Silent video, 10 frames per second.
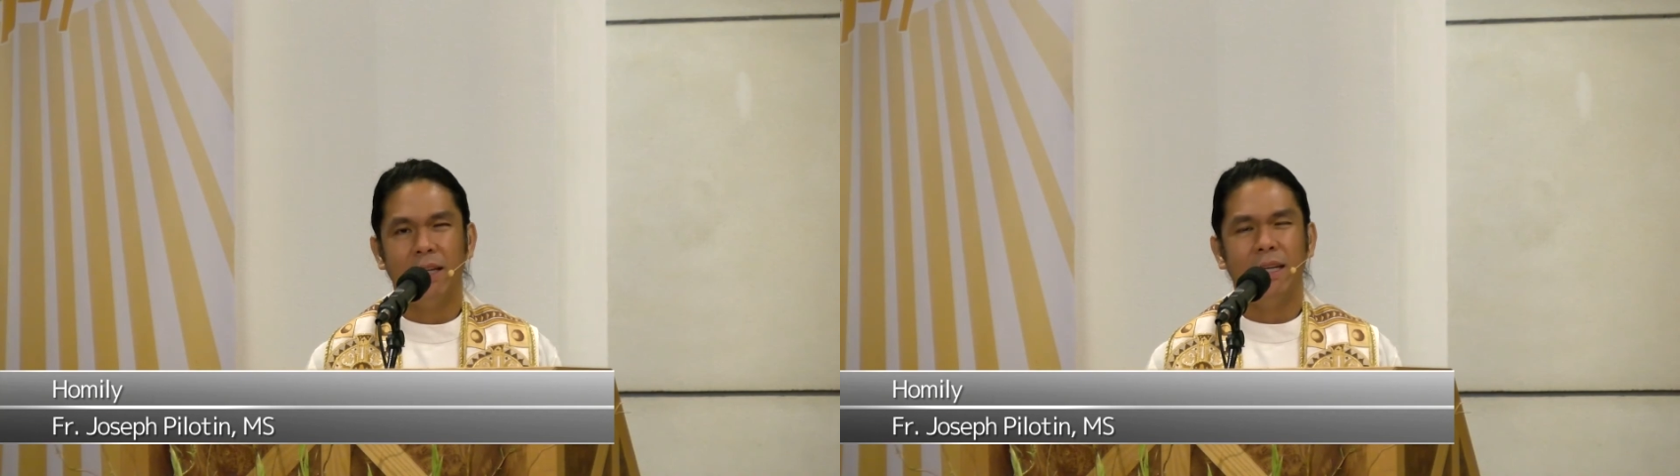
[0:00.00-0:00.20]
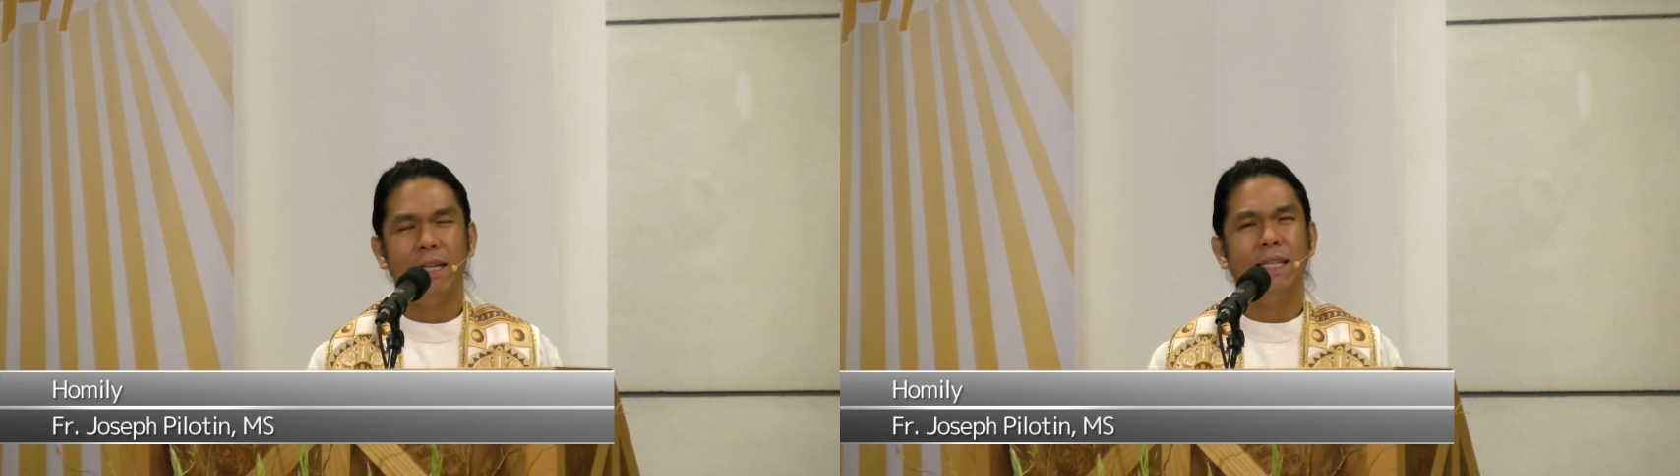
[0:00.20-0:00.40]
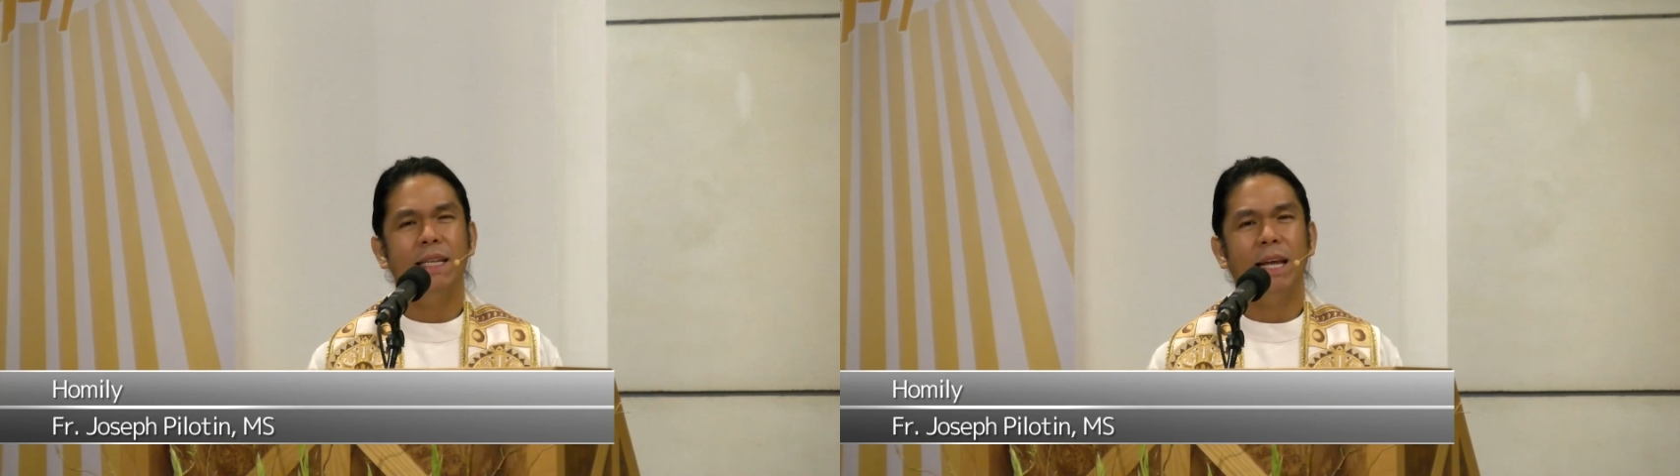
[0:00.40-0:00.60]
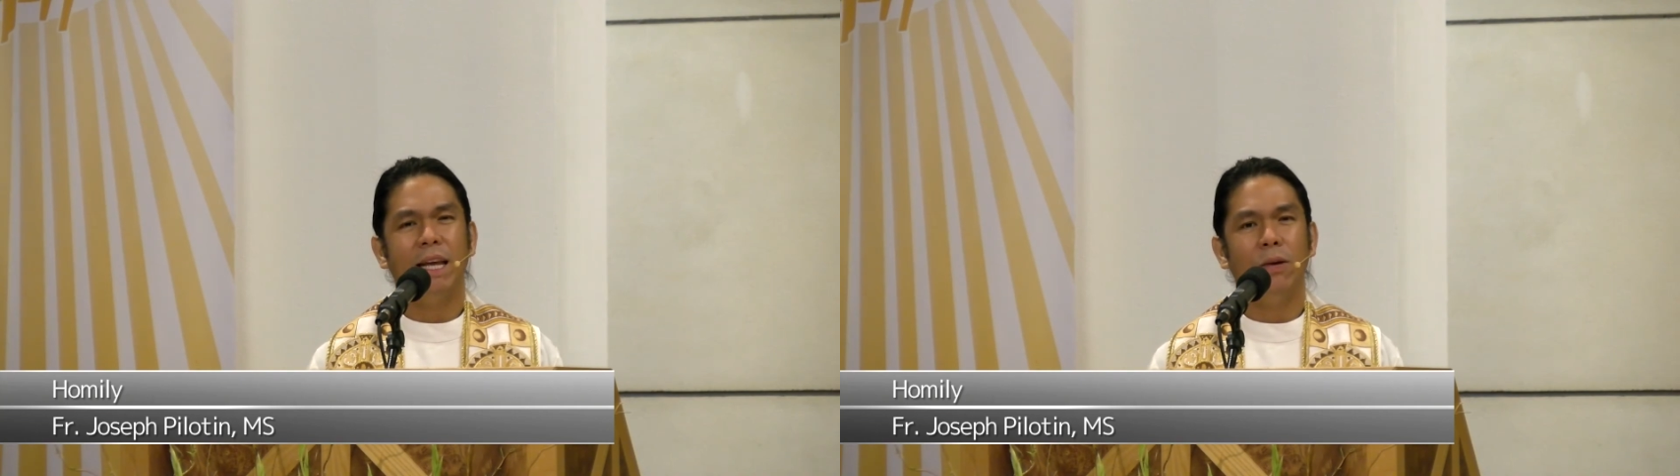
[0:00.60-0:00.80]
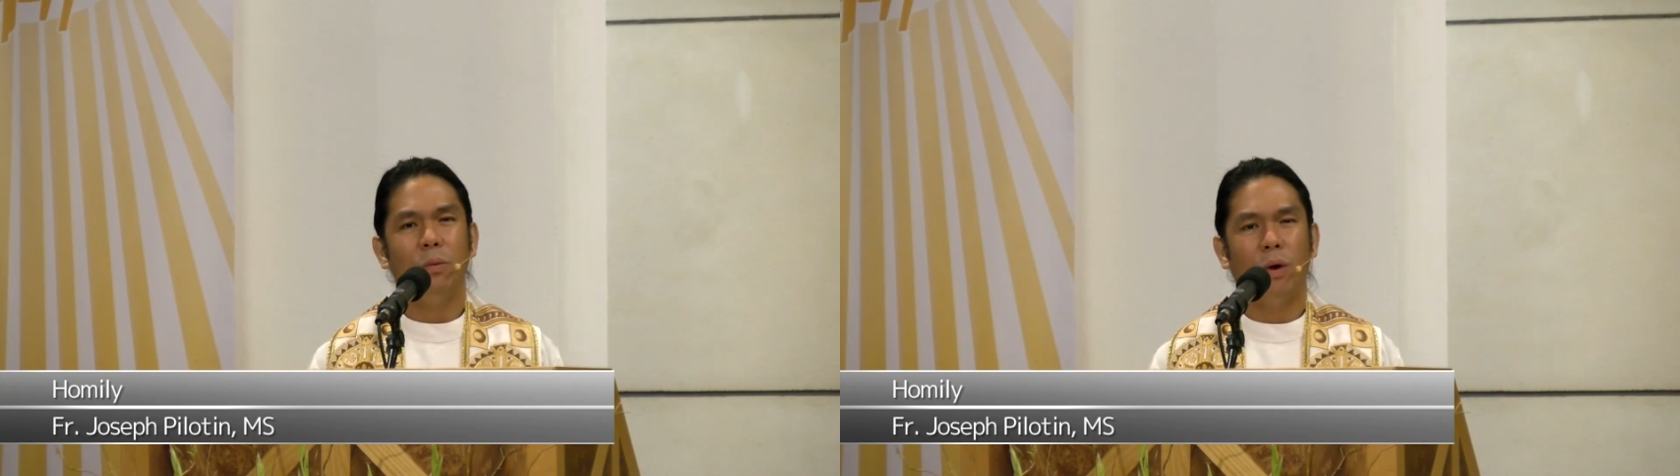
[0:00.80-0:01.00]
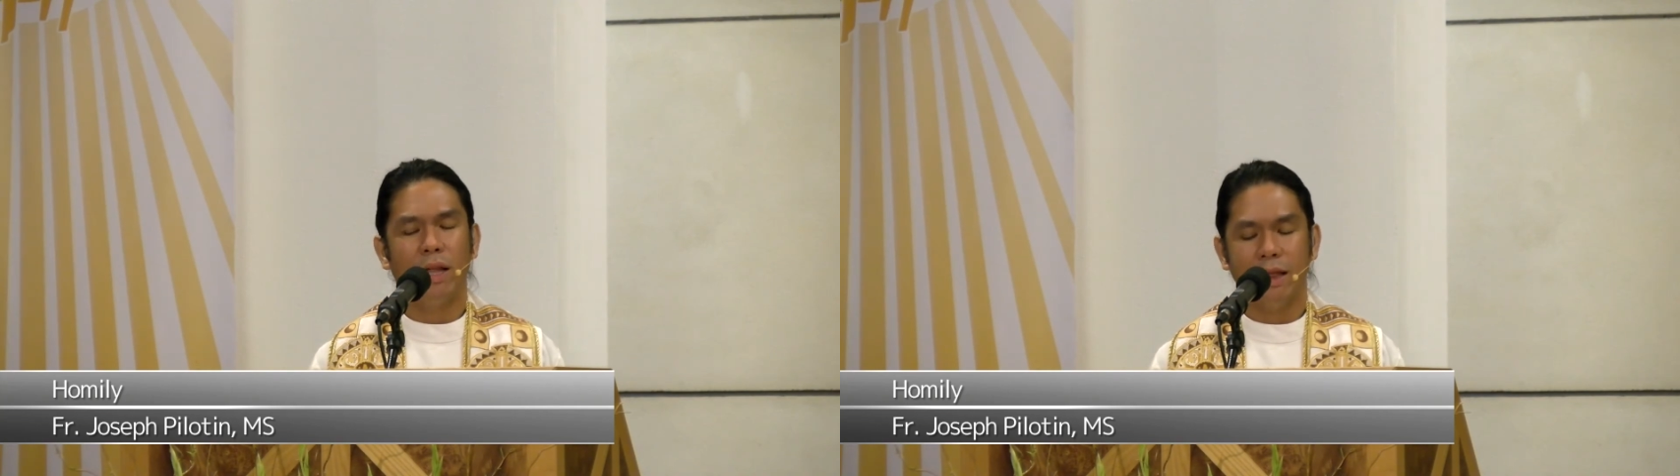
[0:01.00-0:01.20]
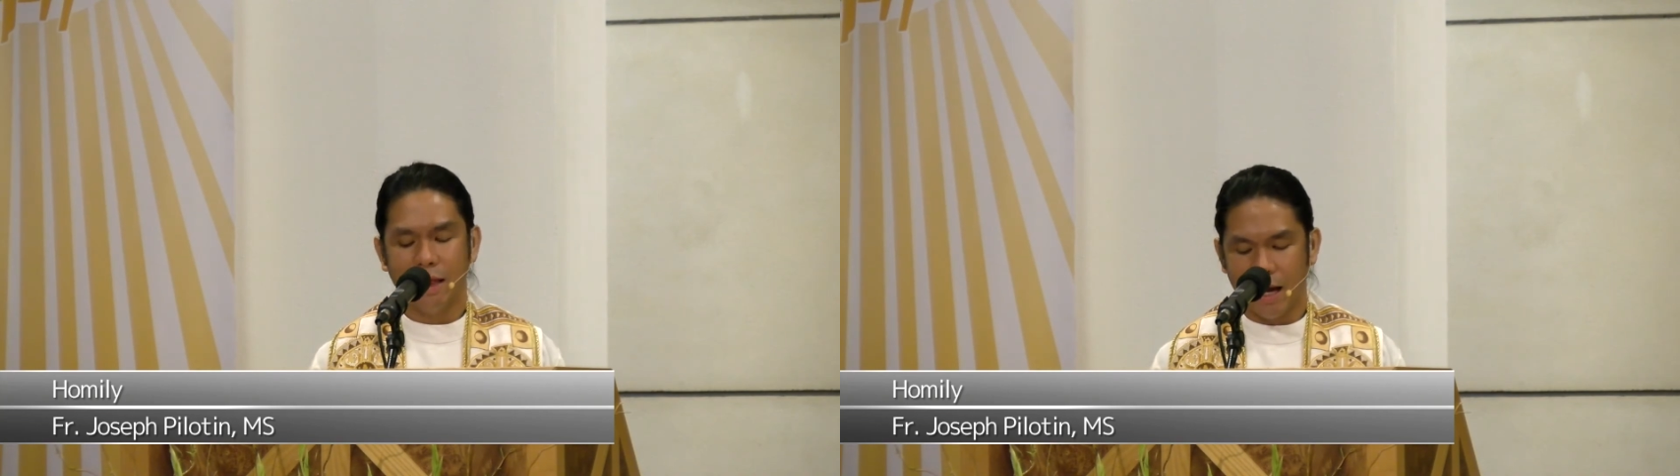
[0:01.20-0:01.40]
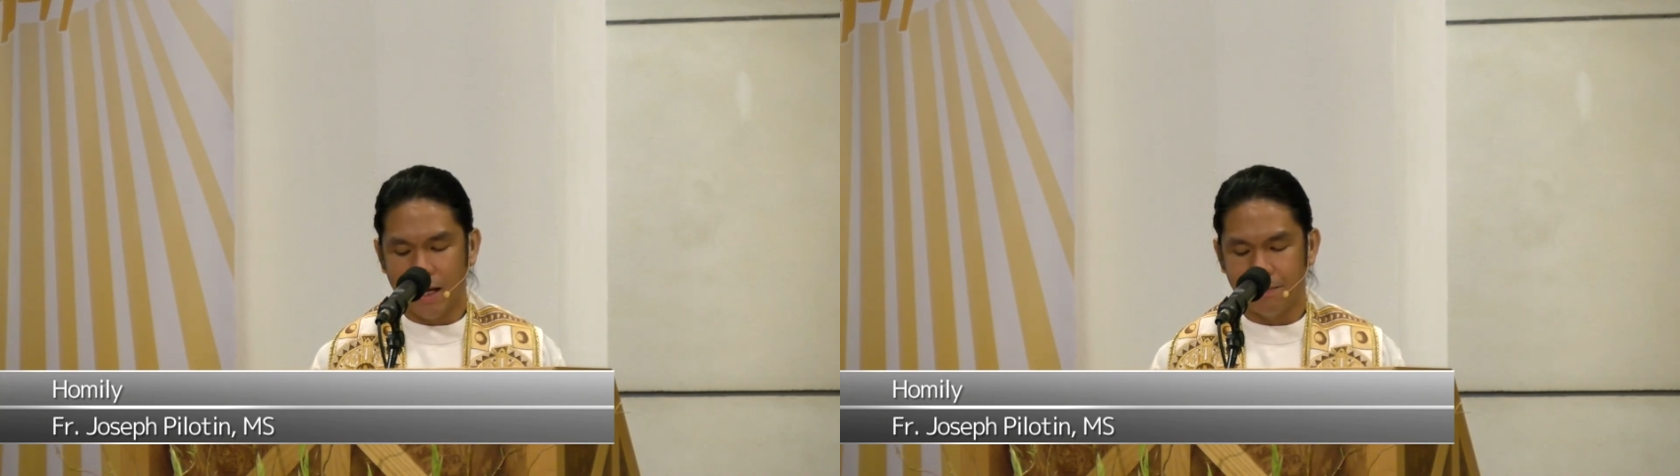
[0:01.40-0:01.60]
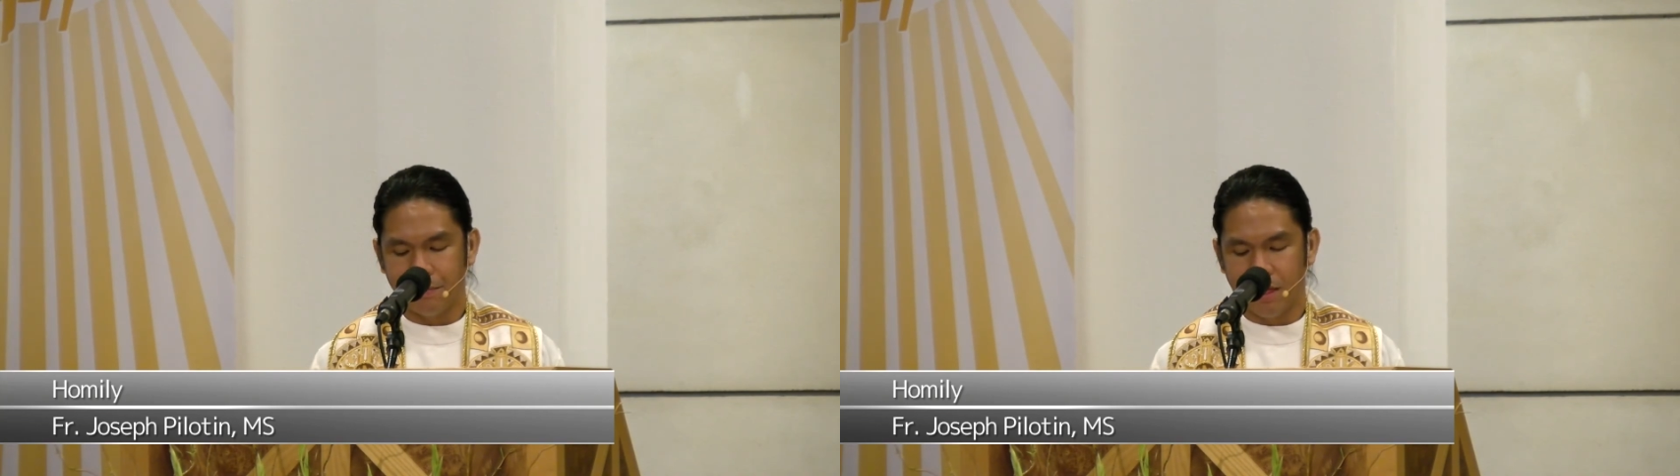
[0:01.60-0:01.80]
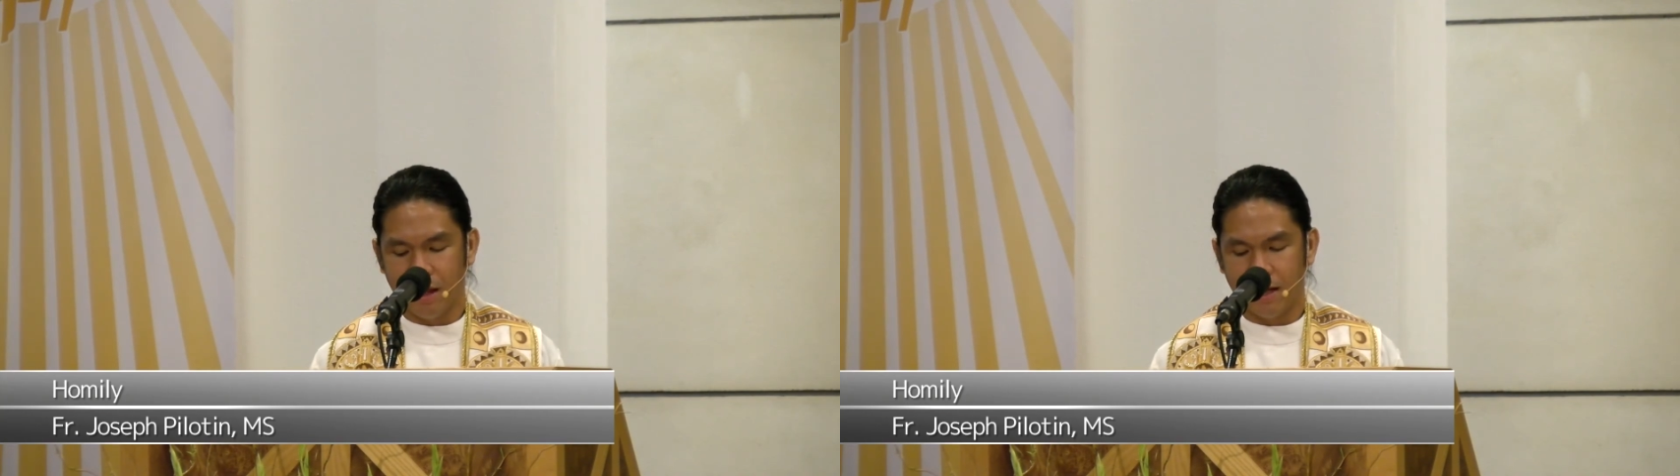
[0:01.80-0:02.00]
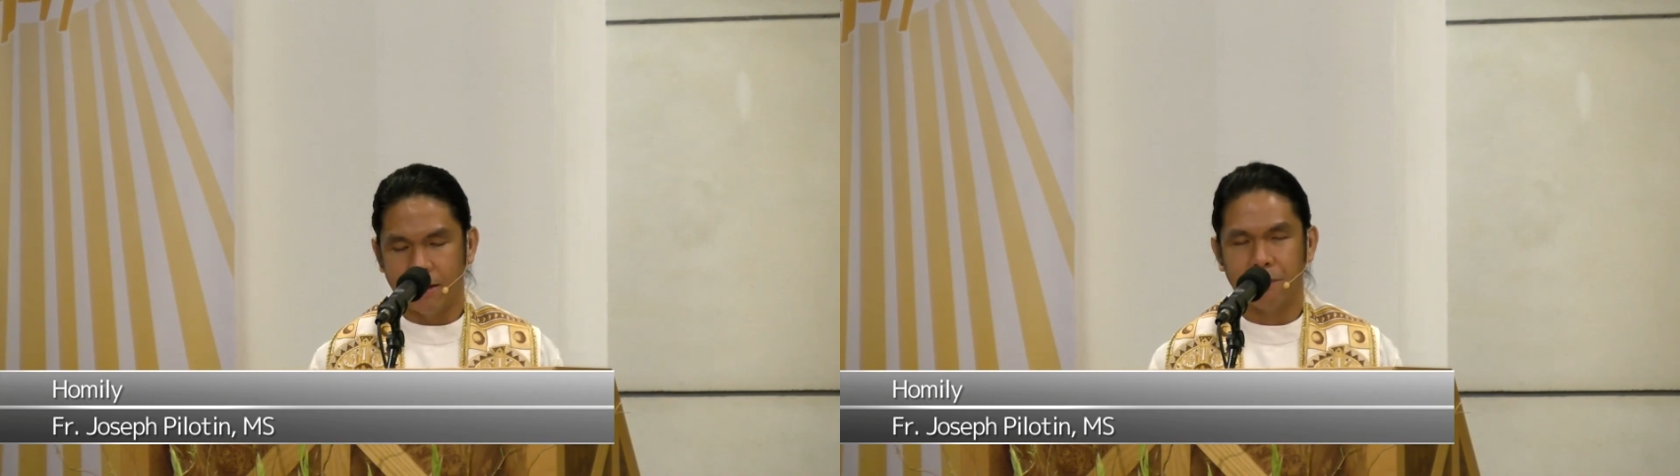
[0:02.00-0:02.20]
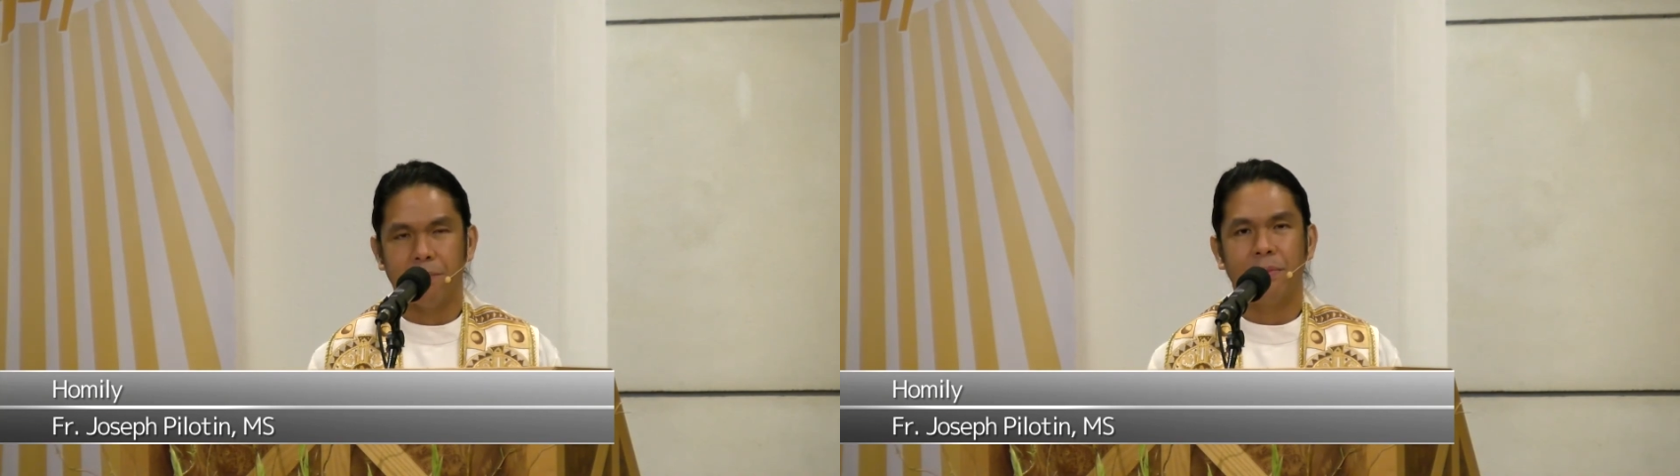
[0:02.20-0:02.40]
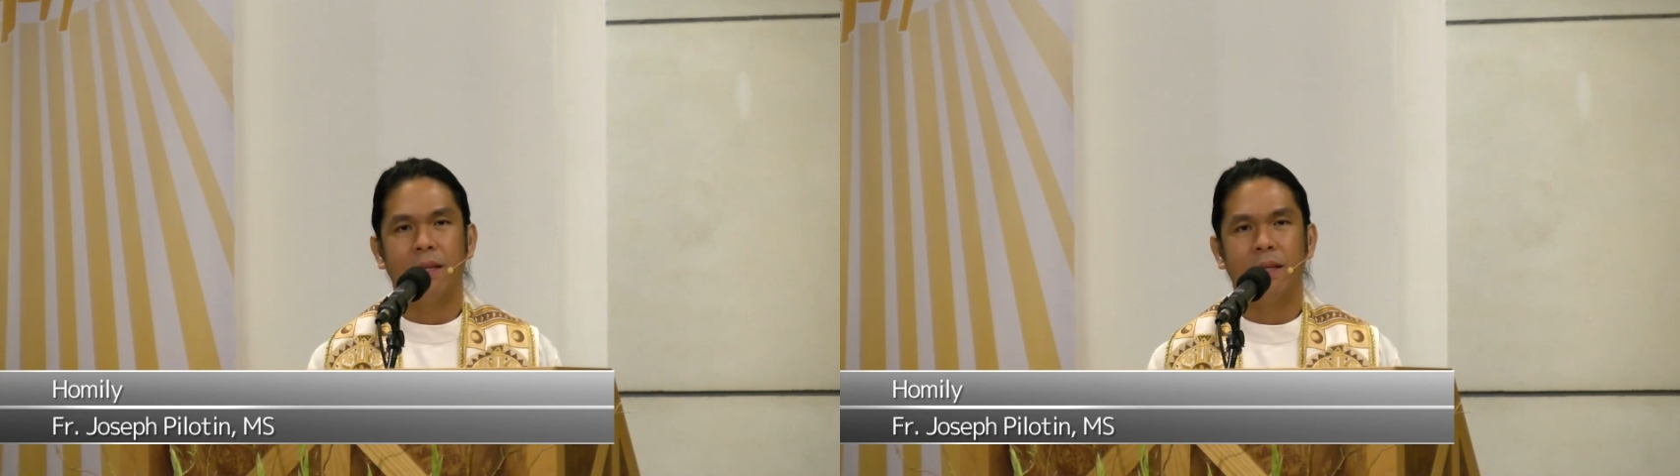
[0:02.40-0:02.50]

isn't a one-time thing.